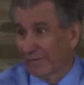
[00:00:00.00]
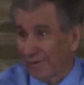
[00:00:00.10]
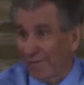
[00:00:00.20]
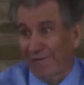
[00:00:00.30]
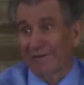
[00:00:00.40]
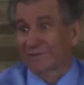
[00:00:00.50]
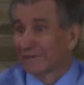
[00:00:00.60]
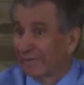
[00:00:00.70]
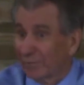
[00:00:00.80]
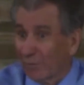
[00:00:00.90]
cars and
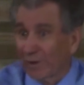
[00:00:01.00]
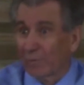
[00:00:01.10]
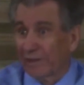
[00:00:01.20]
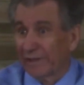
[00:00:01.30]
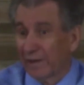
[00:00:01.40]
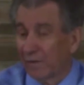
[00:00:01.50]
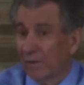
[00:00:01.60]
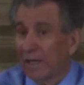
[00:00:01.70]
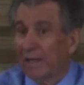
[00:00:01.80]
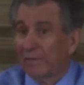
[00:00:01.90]
everywhere we go
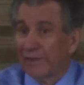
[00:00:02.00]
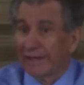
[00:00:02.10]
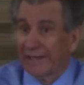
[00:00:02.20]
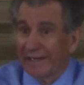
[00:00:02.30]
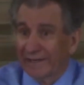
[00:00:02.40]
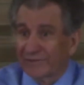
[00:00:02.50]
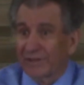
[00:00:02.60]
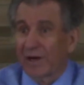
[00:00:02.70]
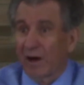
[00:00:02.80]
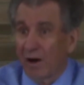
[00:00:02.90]
that isn't
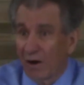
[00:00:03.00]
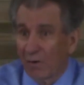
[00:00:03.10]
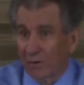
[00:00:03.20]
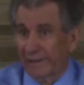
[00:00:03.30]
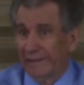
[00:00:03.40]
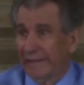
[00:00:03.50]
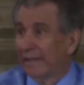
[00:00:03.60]
holy